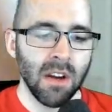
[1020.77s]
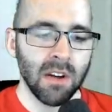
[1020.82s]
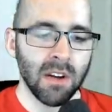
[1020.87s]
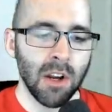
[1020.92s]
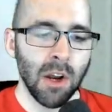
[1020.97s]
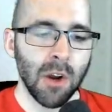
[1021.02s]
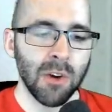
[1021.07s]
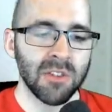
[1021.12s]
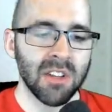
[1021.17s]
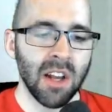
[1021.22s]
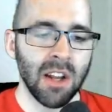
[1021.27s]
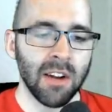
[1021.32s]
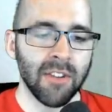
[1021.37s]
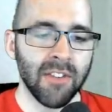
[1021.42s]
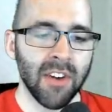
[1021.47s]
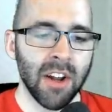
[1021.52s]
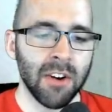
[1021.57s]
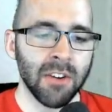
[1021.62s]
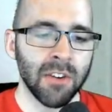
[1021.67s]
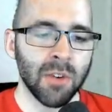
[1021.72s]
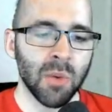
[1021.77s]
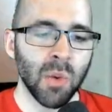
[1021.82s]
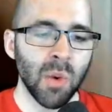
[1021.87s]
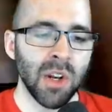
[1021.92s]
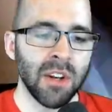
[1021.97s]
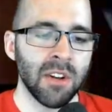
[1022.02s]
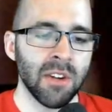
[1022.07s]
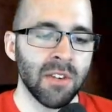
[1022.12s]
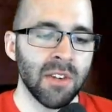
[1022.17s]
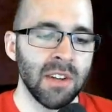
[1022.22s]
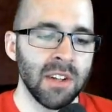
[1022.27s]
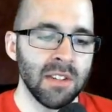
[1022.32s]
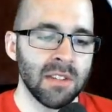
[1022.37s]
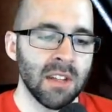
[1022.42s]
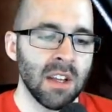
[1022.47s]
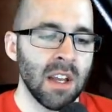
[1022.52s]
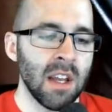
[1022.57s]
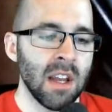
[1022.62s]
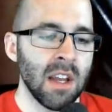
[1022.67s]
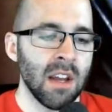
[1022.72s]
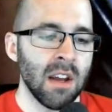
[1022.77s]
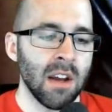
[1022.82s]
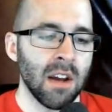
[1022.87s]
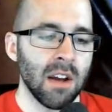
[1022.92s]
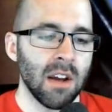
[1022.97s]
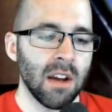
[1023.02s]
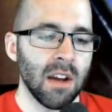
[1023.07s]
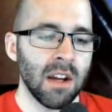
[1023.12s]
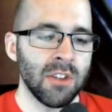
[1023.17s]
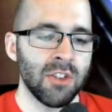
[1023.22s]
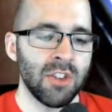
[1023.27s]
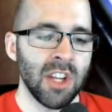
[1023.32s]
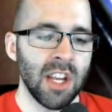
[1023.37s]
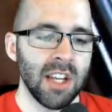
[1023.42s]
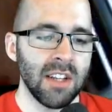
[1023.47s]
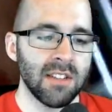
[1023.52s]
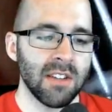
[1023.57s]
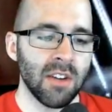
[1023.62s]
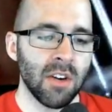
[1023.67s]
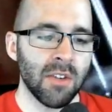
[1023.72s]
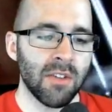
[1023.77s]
Cosine of 120 degrees, adjacent